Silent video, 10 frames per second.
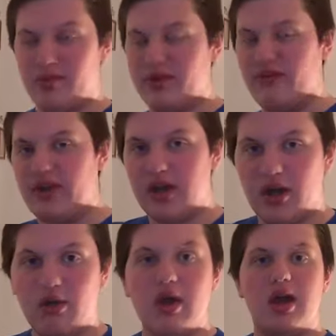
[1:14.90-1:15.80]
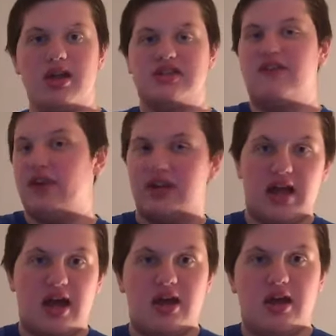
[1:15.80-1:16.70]
the video and stuff like
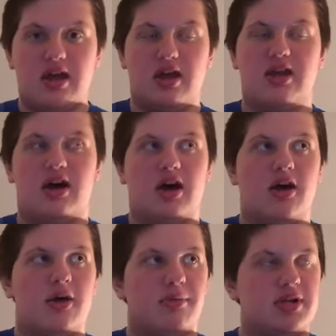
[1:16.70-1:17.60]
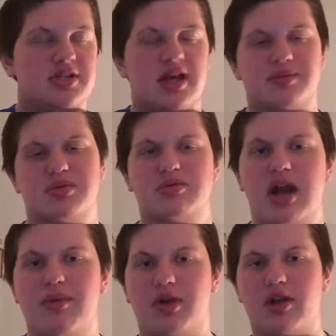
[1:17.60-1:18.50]
that? And please like,
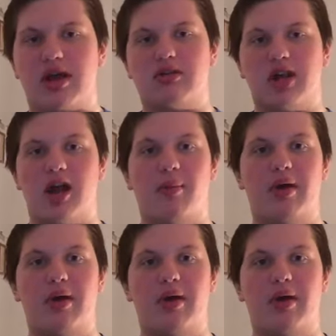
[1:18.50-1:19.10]
subscribe, and all that crap.